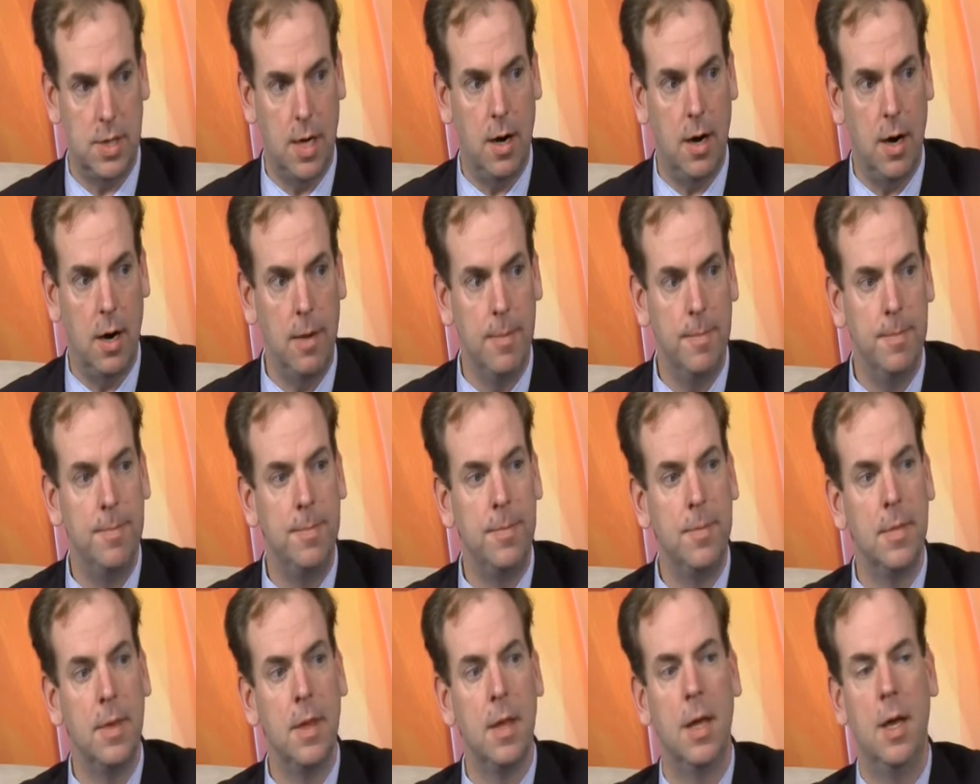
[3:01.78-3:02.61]
are.
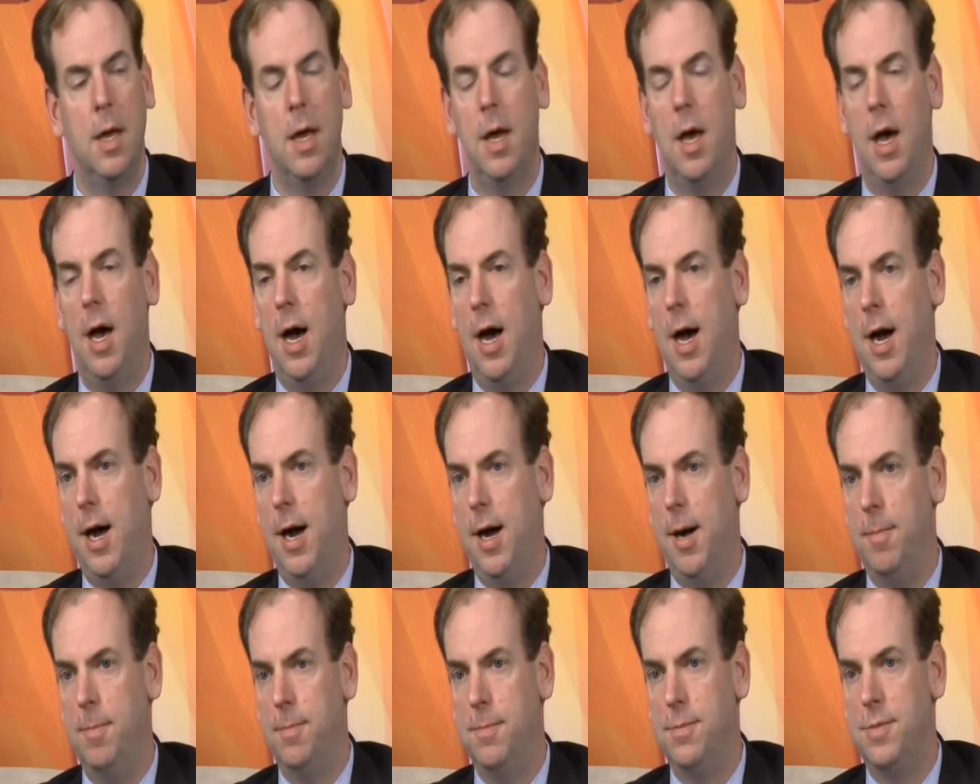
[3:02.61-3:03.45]

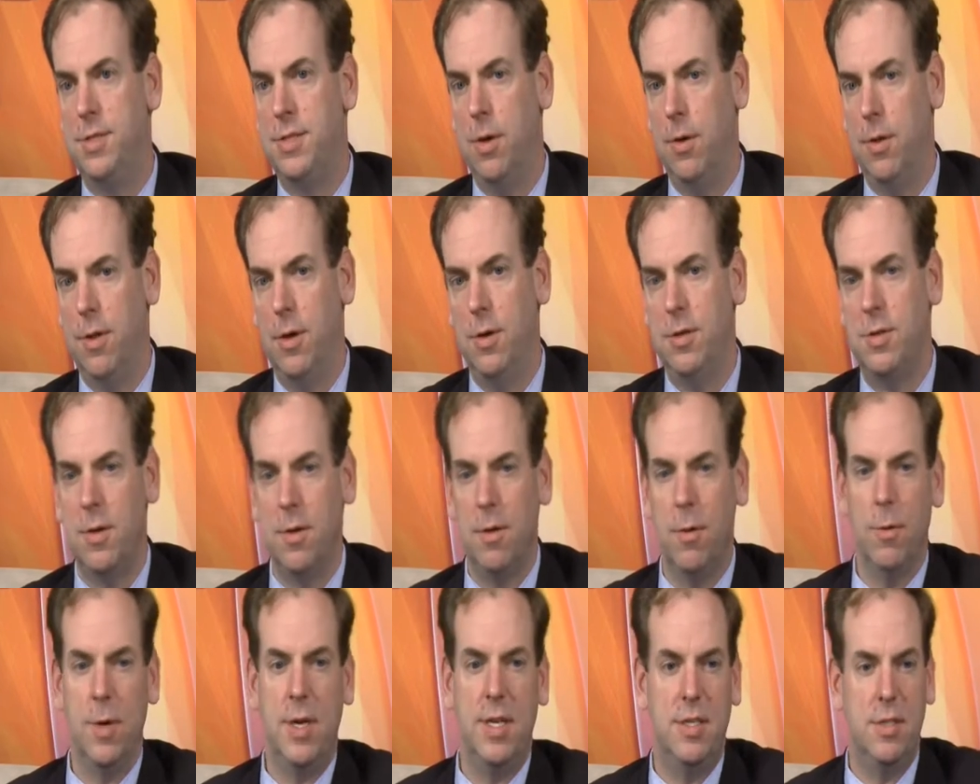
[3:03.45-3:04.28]
So those are
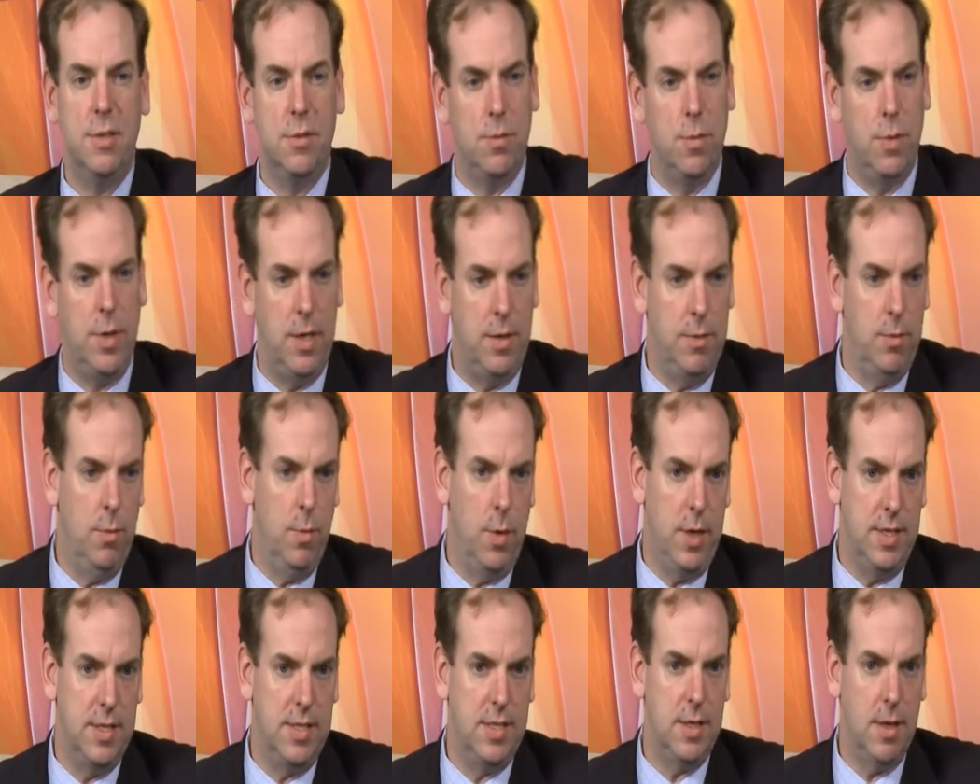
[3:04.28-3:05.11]
the reasons
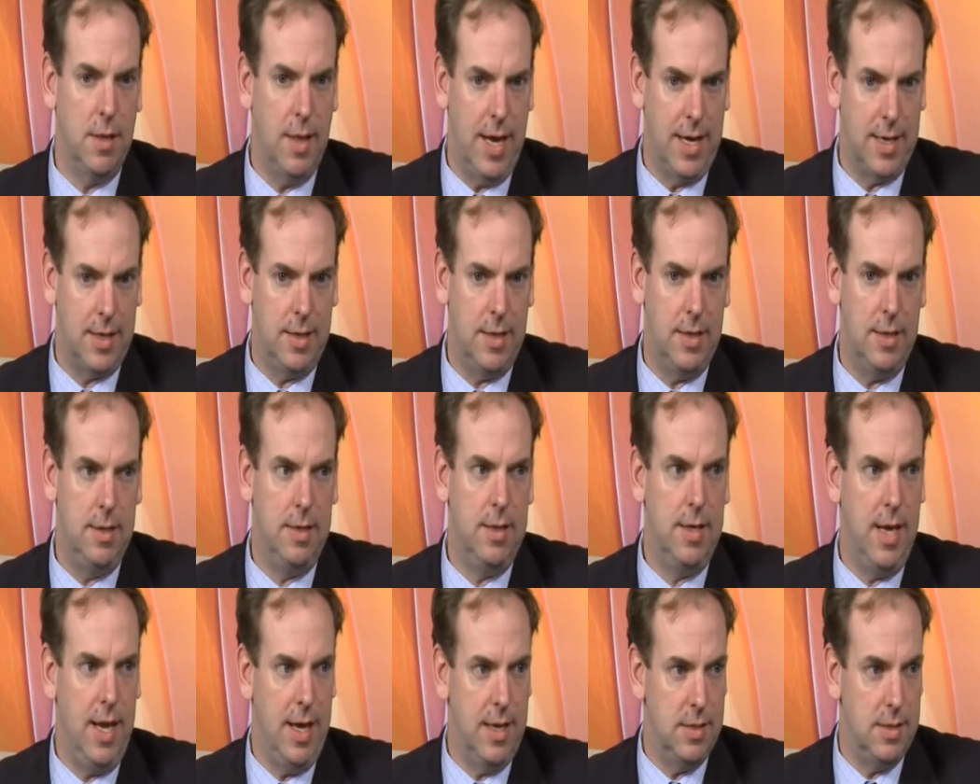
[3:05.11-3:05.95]
we
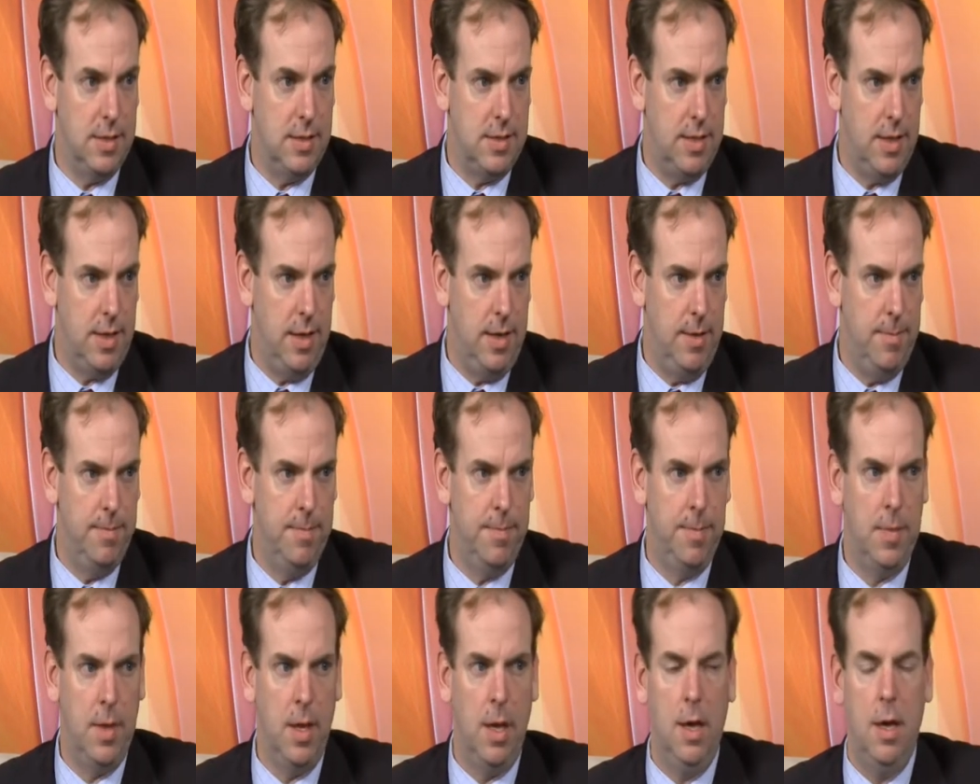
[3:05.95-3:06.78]
selected Kansas City,
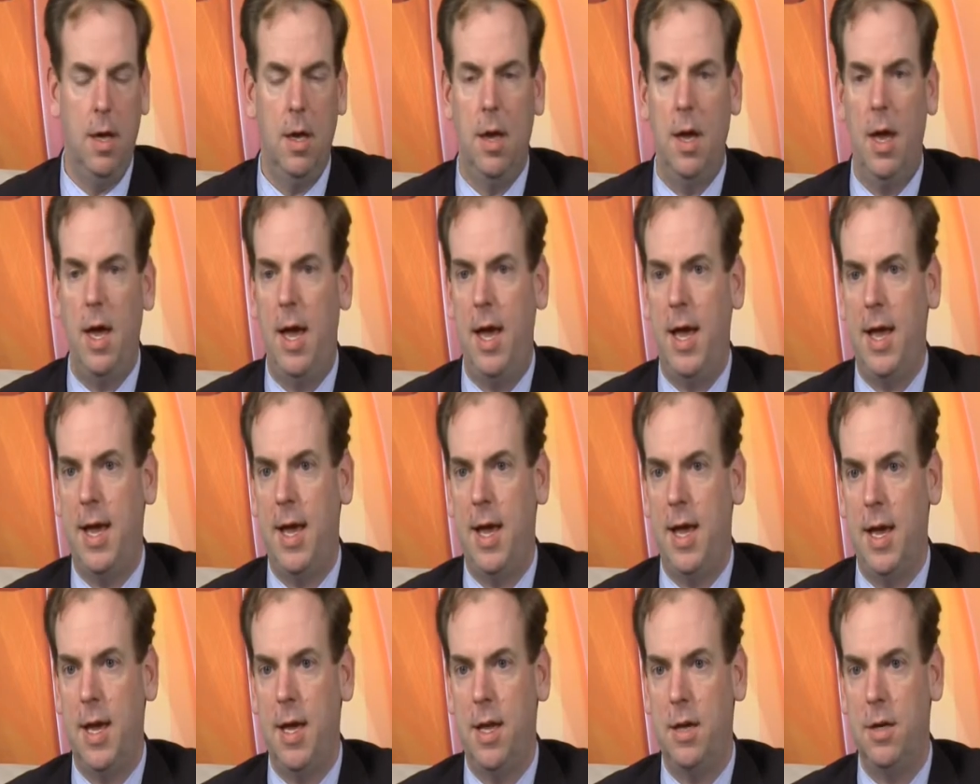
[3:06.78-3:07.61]

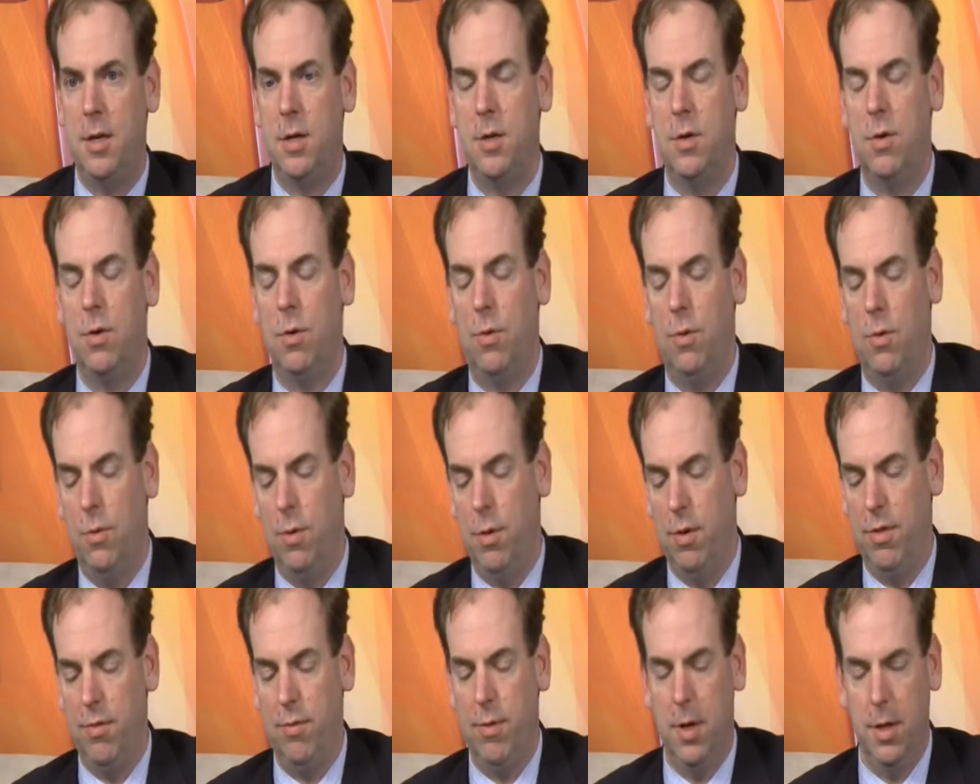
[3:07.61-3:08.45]
and
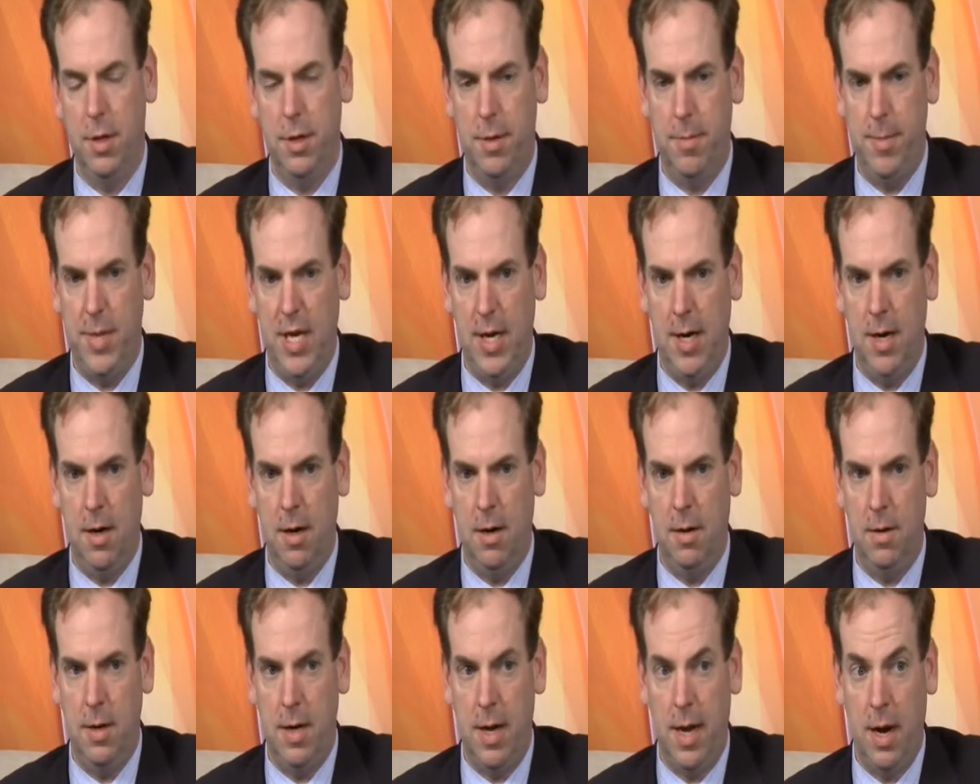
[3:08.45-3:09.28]
we're thrilled to be
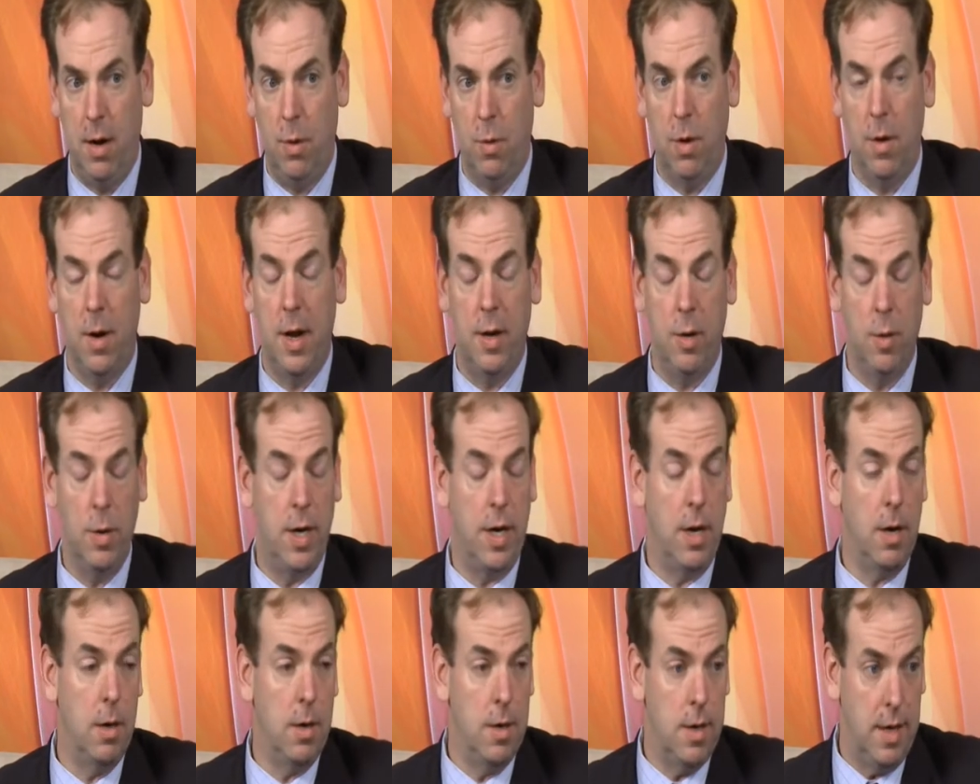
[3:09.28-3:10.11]
here. Now we're
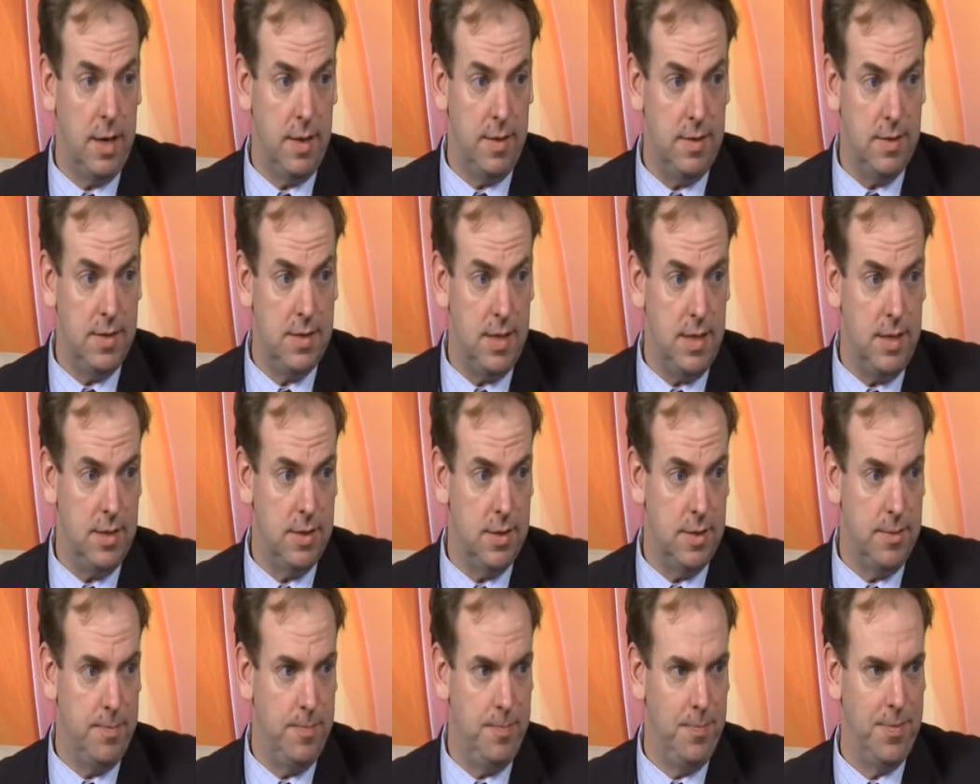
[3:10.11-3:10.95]
entering our 9th
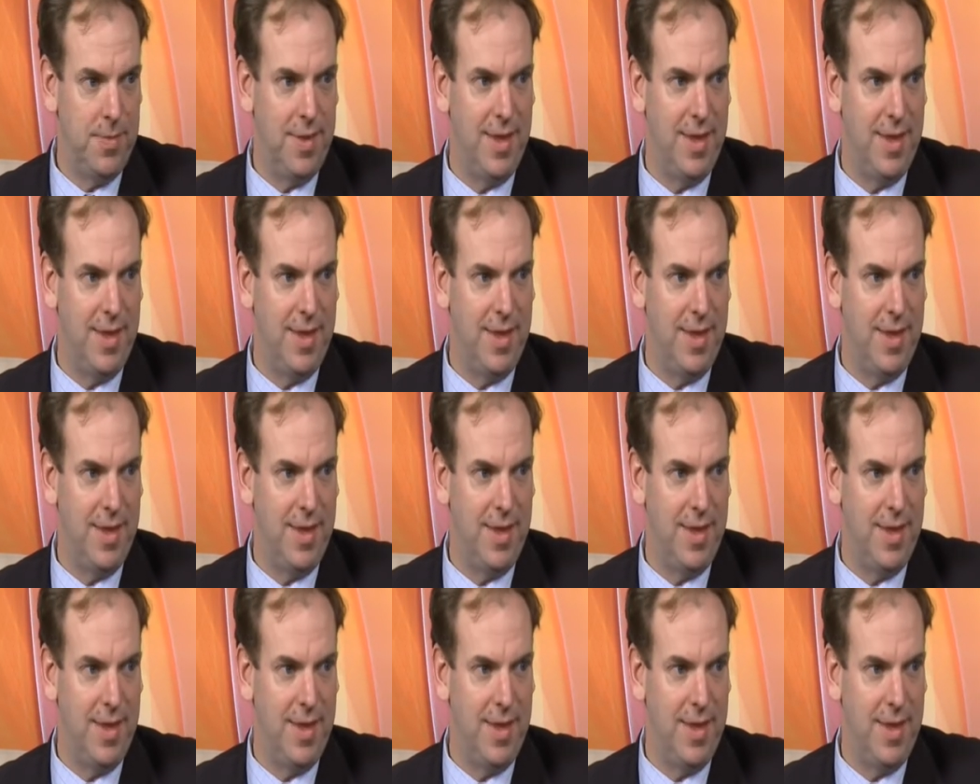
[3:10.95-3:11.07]
season.